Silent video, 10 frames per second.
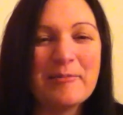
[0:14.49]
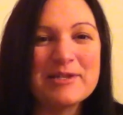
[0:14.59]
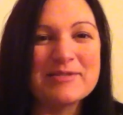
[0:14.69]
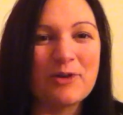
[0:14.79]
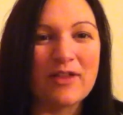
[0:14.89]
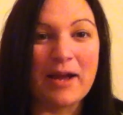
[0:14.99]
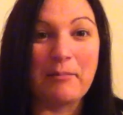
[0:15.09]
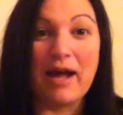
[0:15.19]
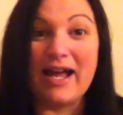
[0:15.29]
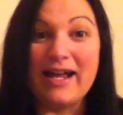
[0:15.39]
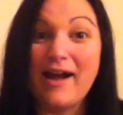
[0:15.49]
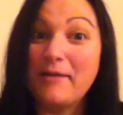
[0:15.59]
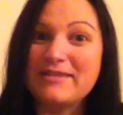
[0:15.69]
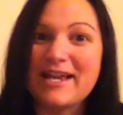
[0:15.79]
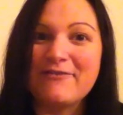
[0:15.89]
It's more like my
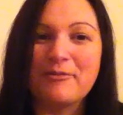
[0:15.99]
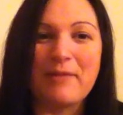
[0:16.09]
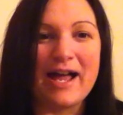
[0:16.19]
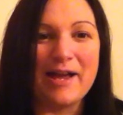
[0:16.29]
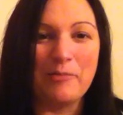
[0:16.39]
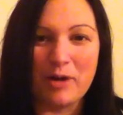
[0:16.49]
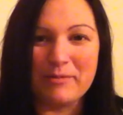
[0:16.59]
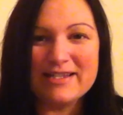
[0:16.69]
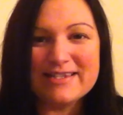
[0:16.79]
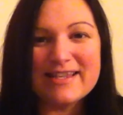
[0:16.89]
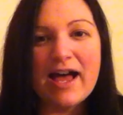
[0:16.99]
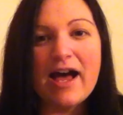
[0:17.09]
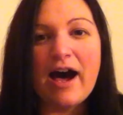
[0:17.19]
update from my appointments.